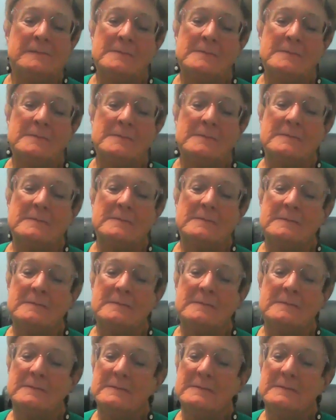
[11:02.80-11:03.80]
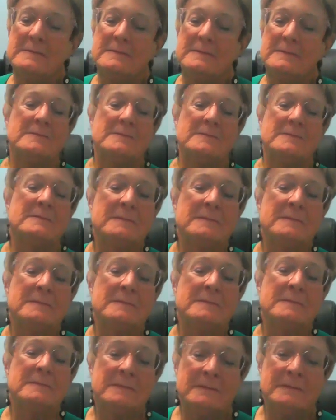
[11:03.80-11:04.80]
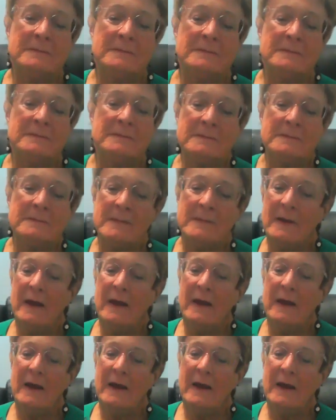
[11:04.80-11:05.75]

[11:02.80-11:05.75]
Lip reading: somebody who knows the trans situation.